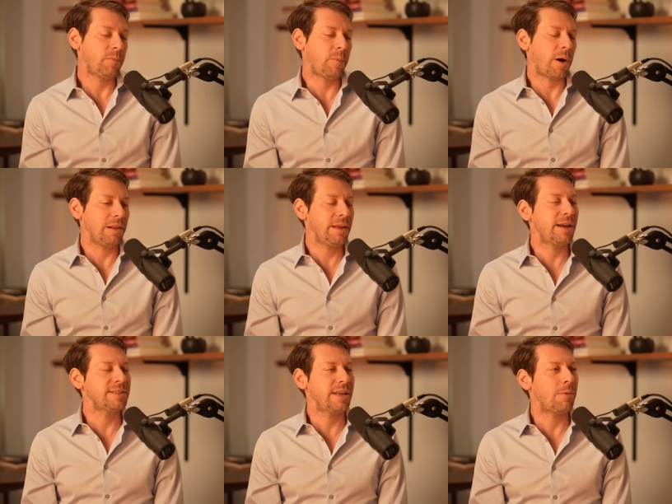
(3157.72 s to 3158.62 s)
partly
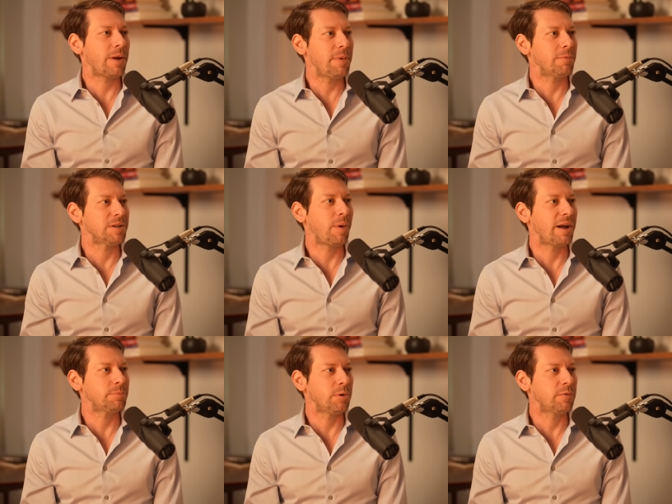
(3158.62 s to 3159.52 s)
because they don't want to be
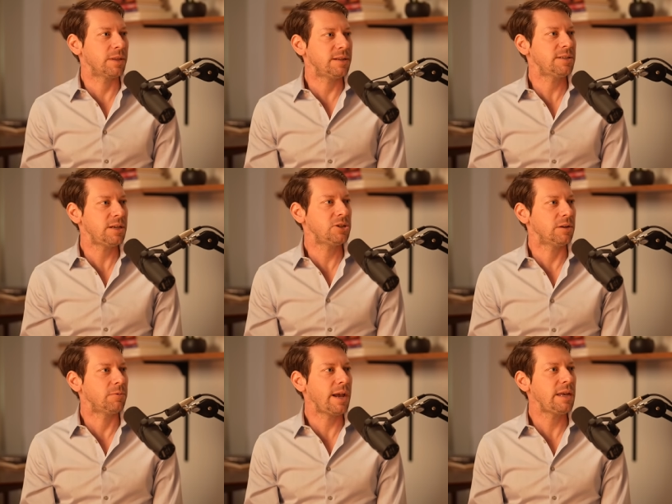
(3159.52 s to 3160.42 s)
responsible for the
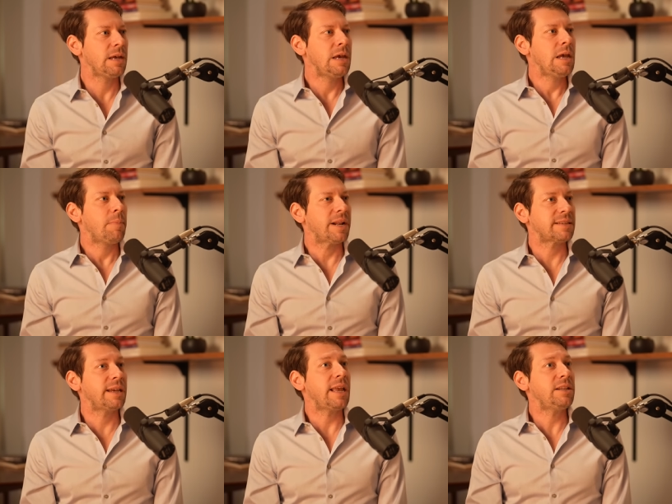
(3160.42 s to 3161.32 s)
decision, right? But it's
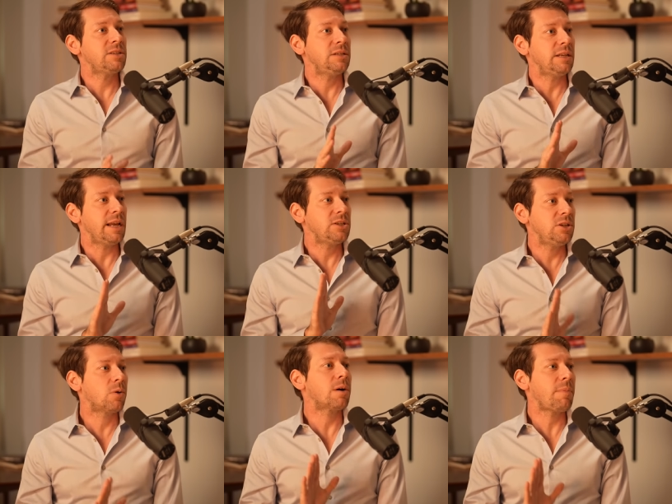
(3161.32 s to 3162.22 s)
like it's it's
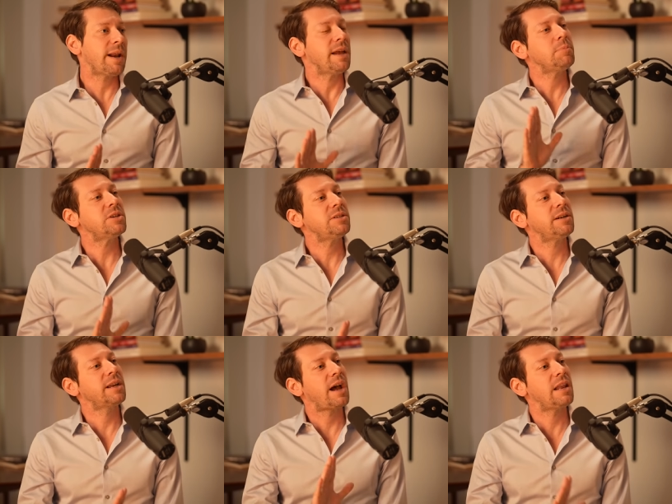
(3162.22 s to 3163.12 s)
your money. I'm just here
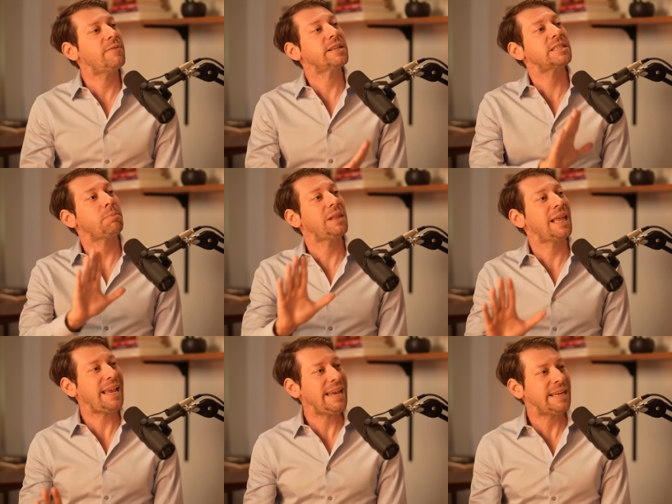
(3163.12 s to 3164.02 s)
to kind of
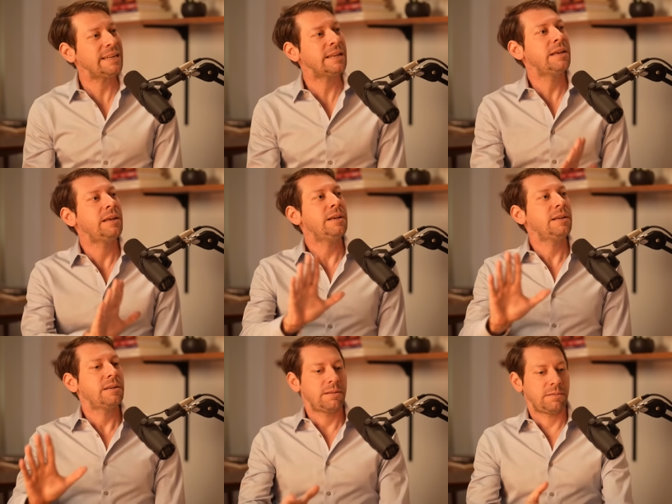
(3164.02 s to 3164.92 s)
explain
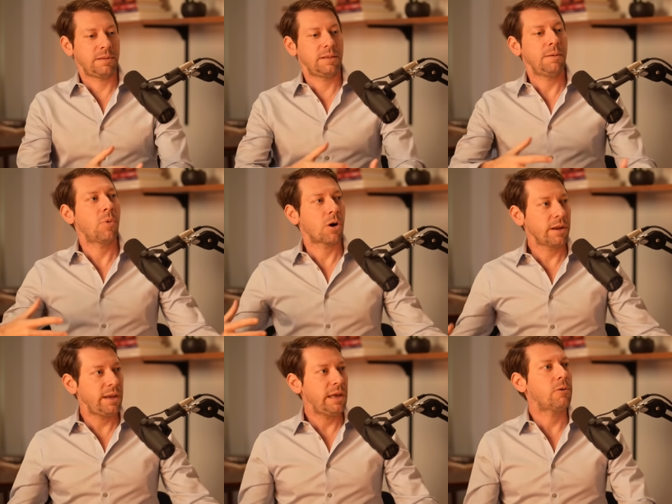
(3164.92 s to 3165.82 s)
the
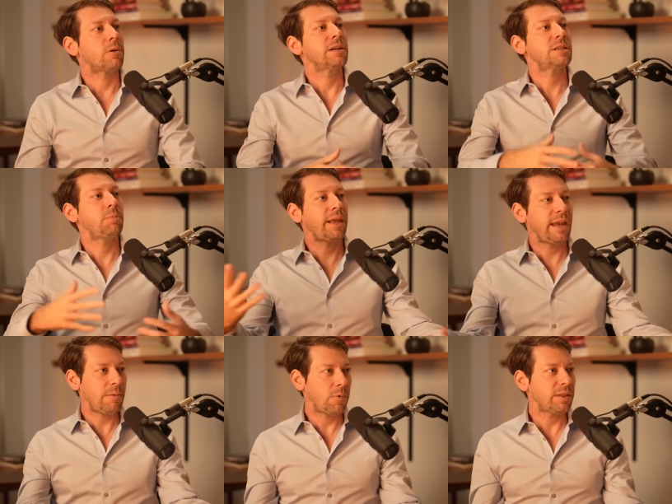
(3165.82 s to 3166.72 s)
market or
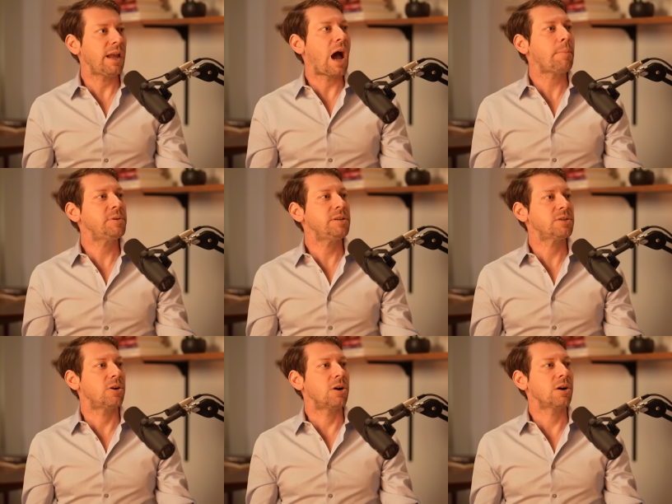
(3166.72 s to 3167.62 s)
explain what the options
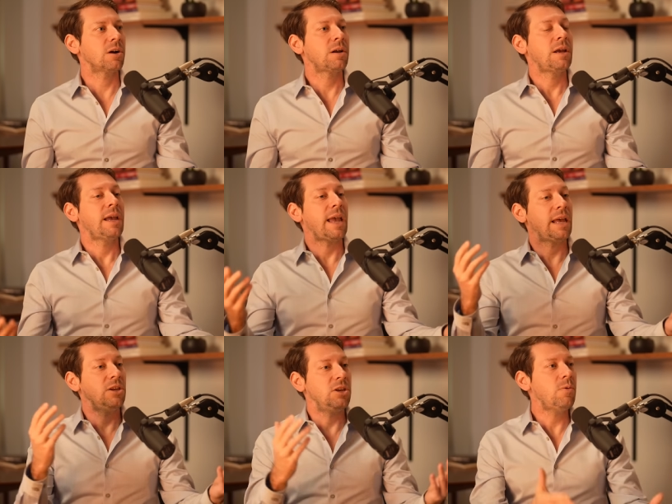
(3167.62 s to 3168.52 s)
are
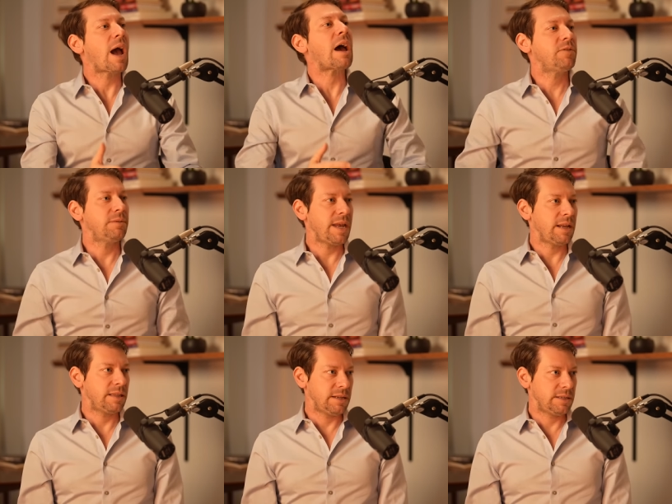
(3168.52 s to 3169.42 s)
and you have to
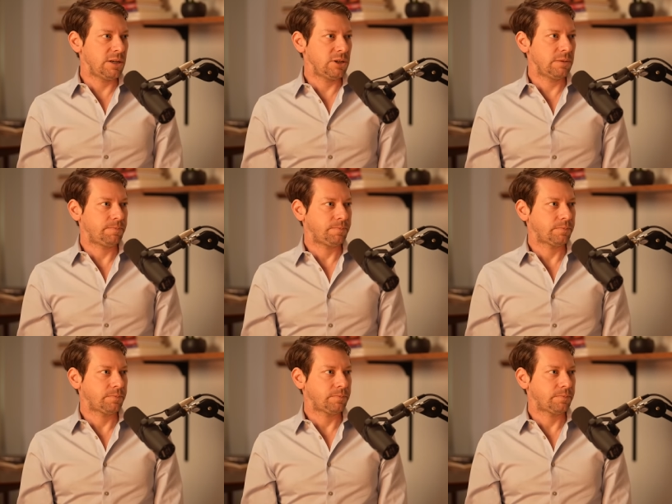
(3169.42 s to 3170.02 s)
make the decision.